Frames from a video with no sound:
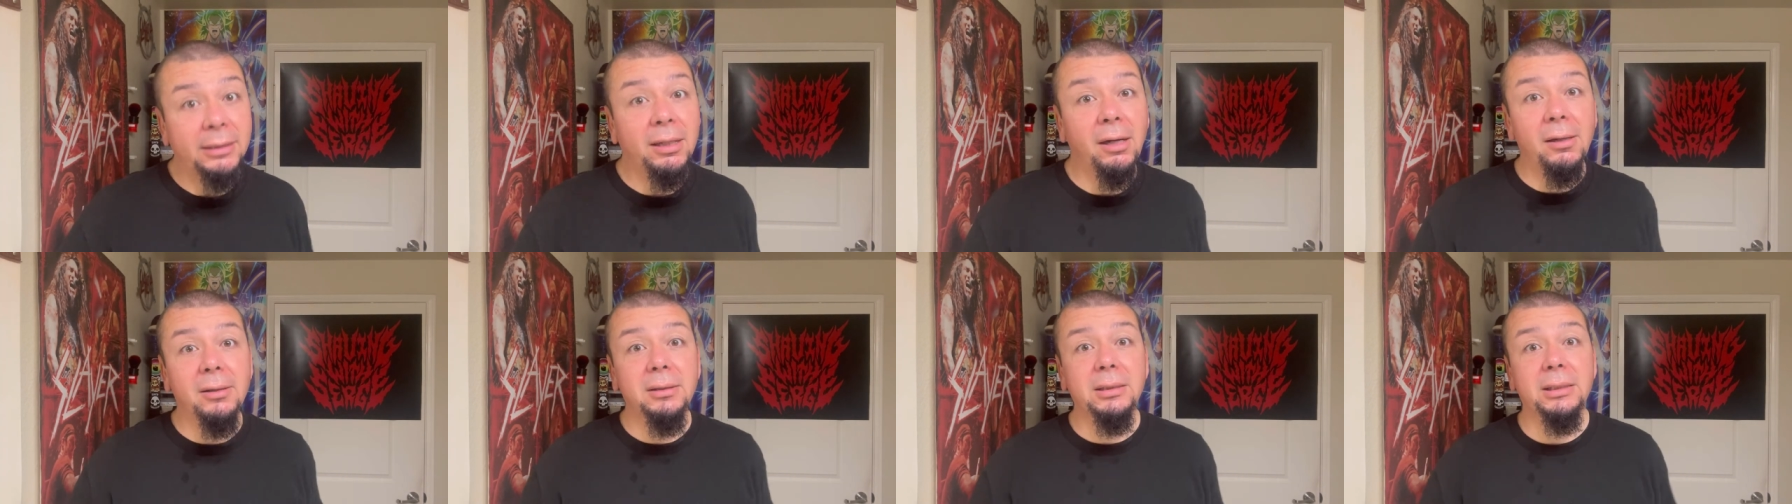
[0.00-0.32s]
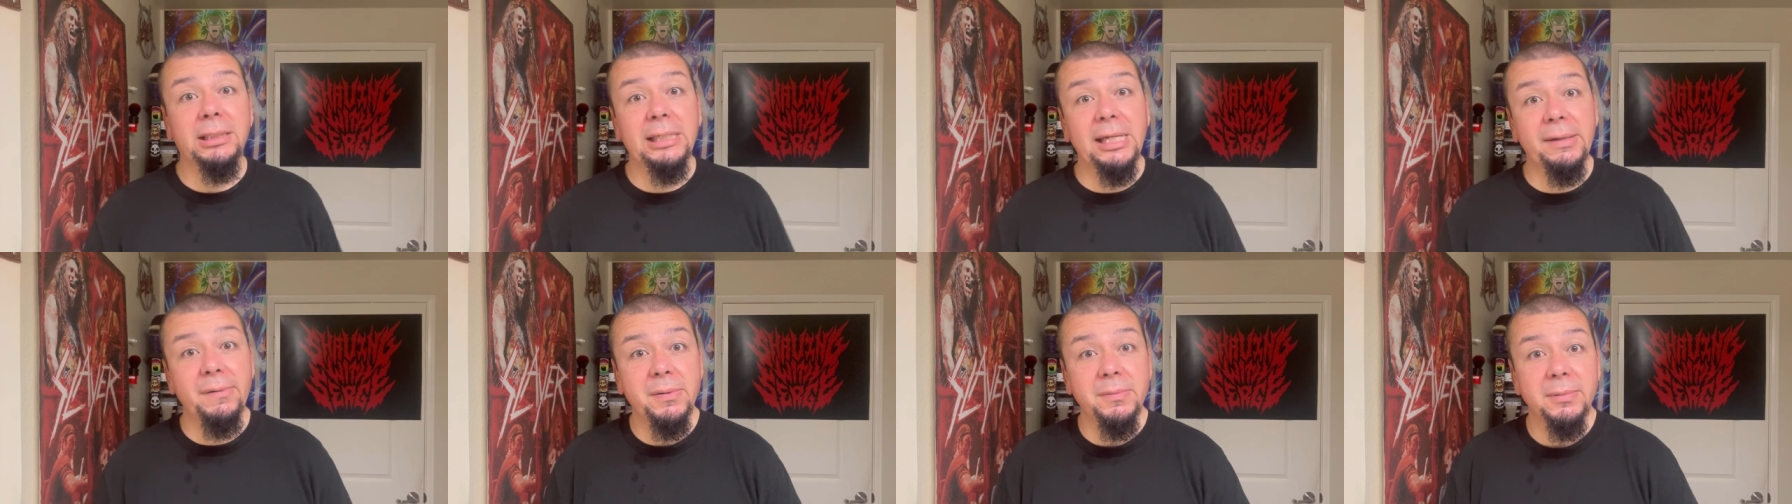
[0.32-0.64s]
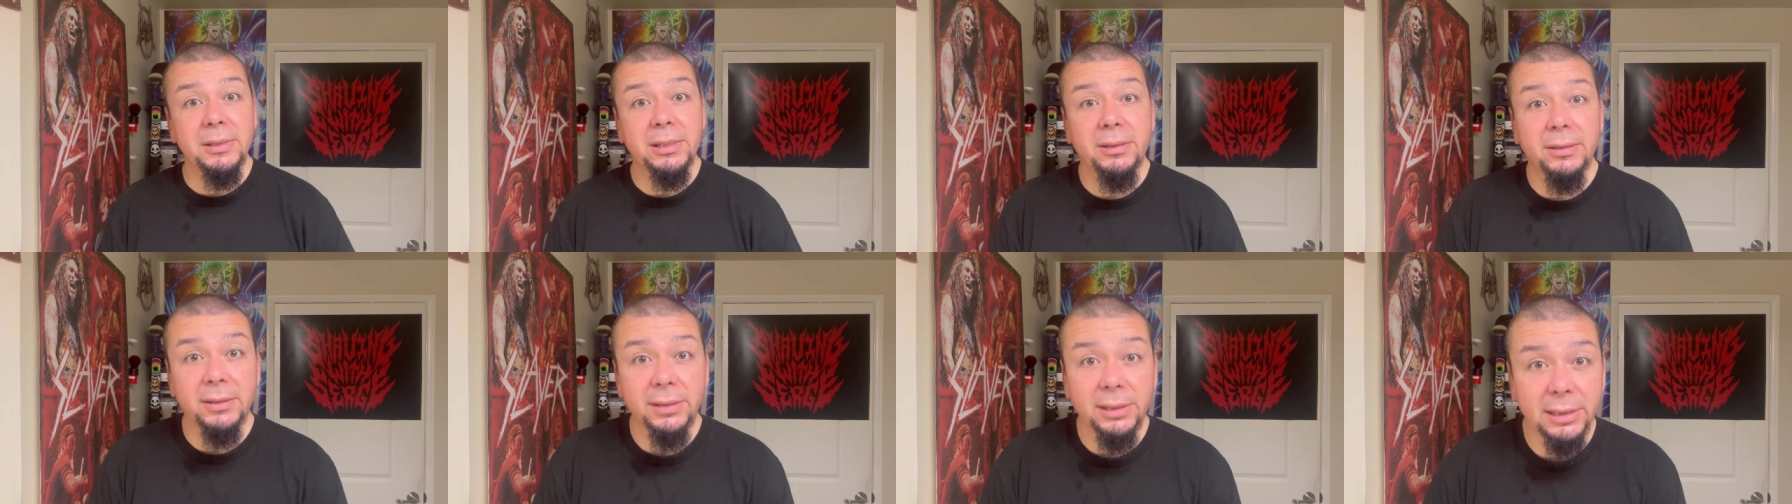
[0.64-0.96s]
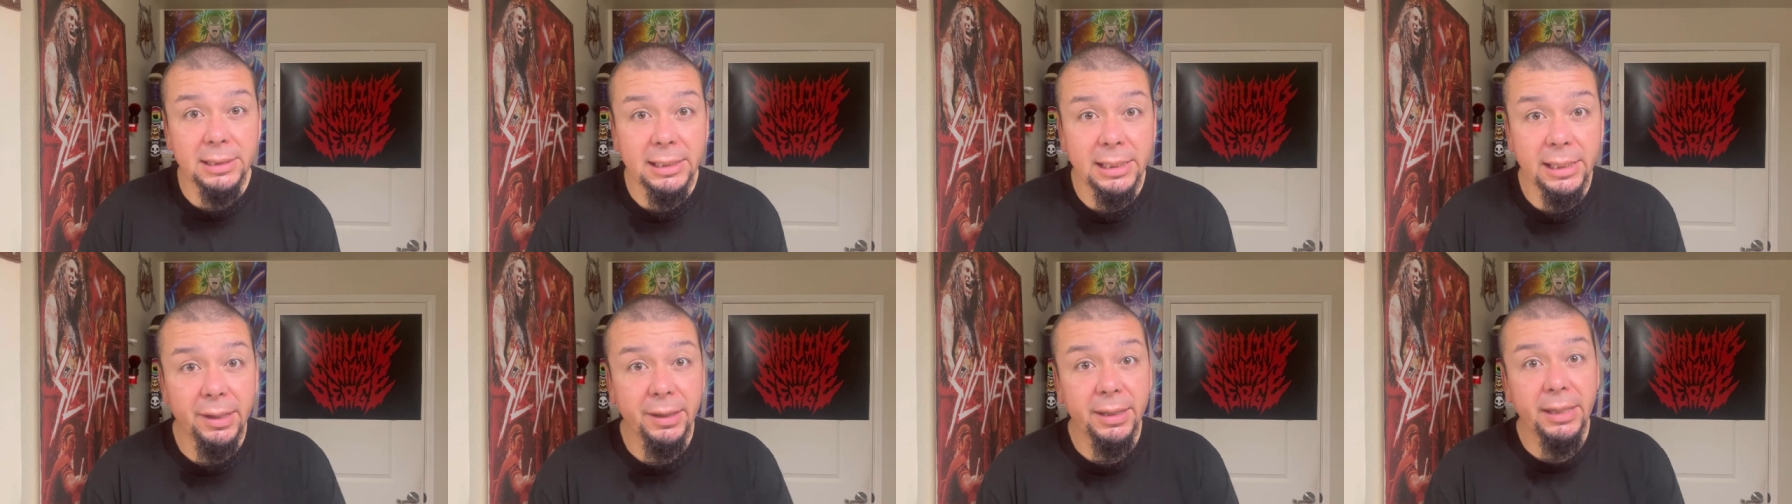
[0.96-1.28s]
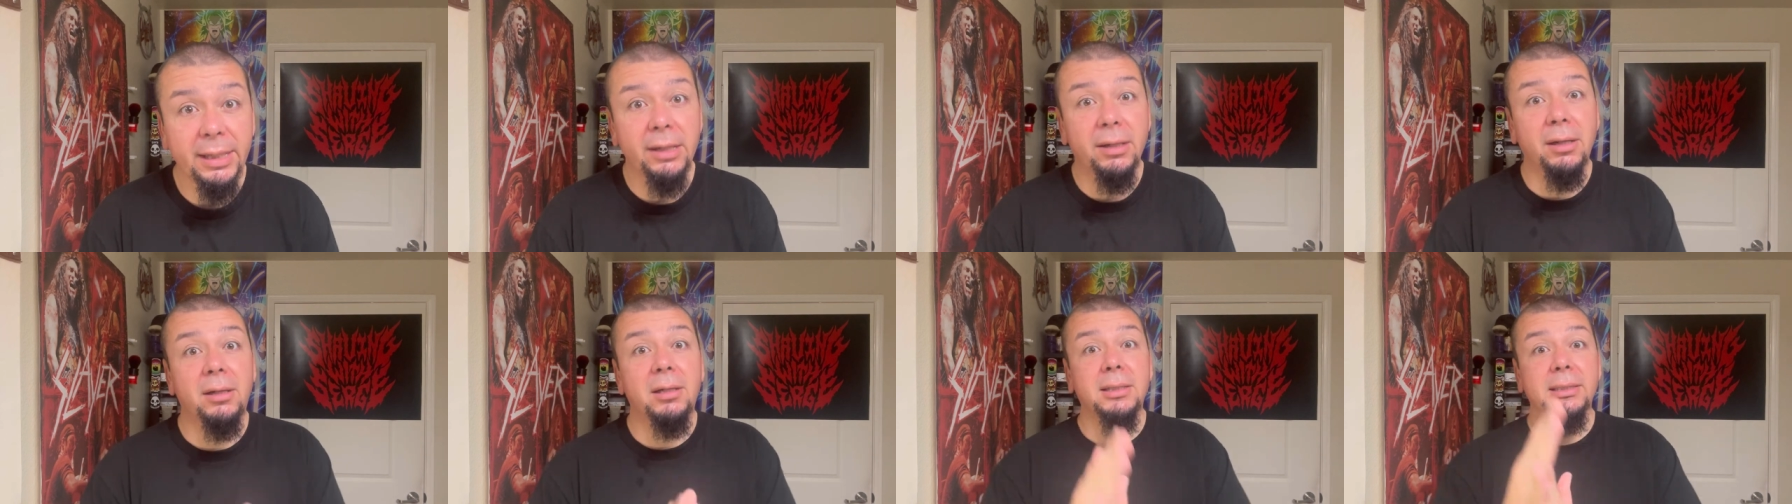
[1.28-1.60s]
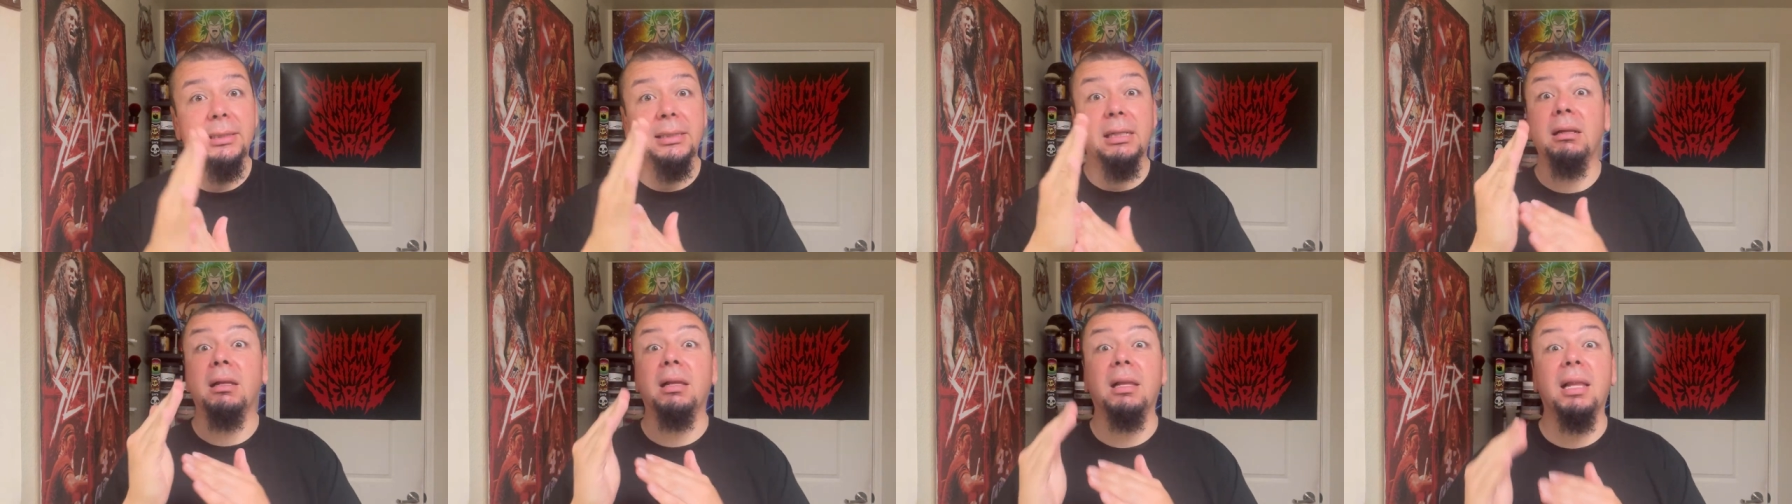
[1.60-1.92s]
called shaving massage there. He
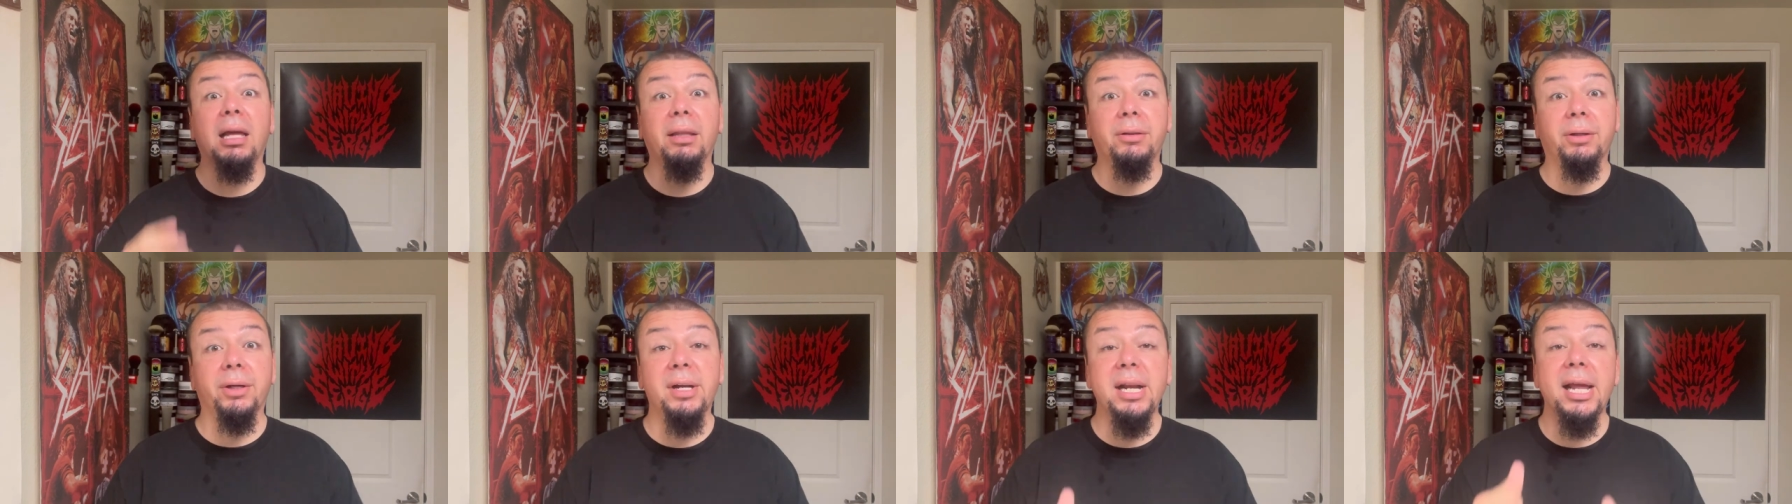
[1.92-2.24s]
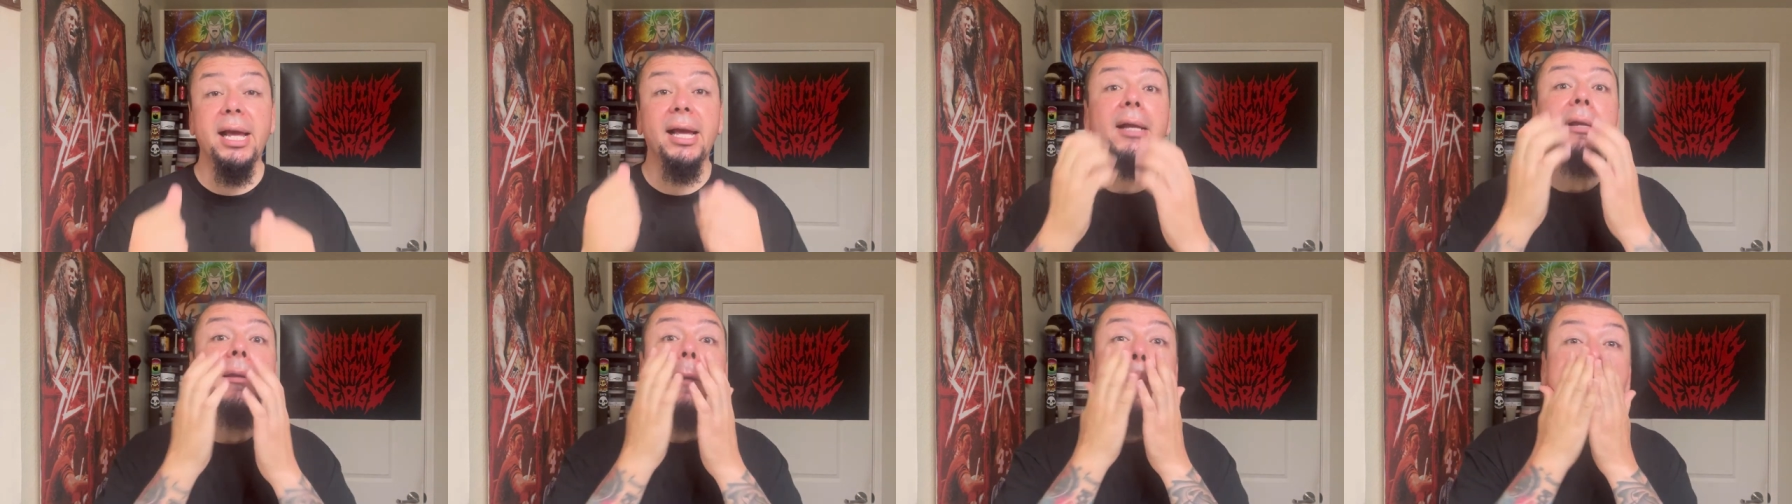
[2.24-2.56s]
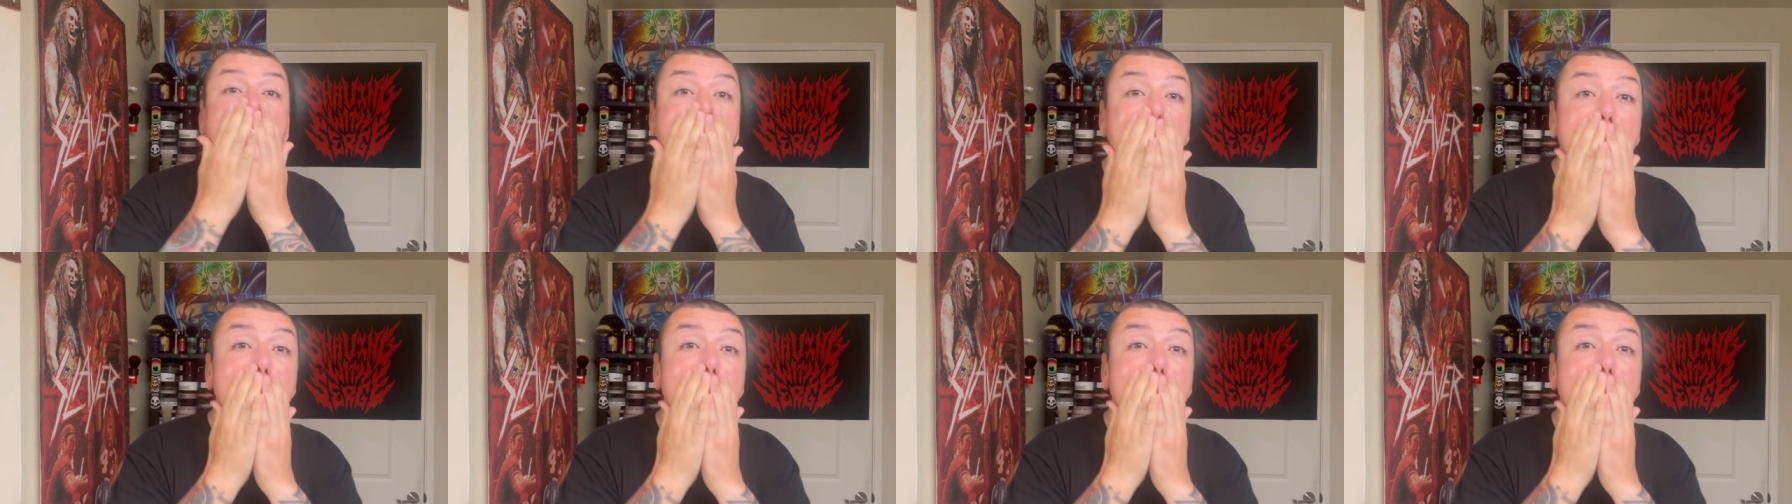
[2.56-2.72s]
calls it leather neck.